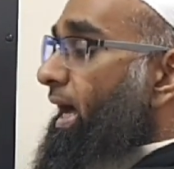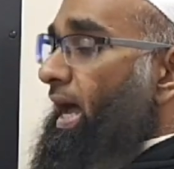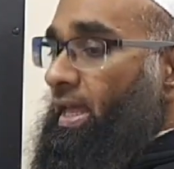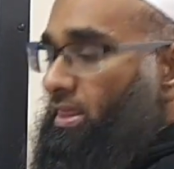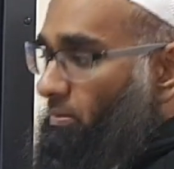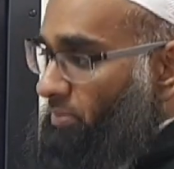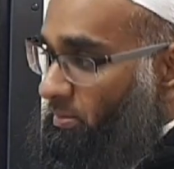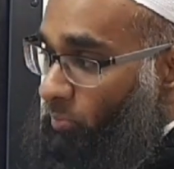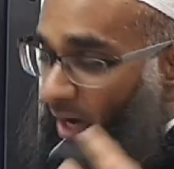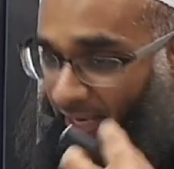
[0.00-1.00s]
can either
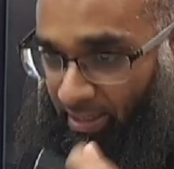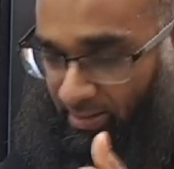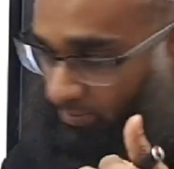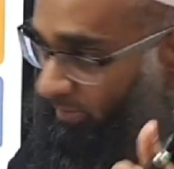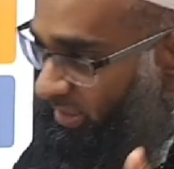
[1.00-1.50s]
be mu'annas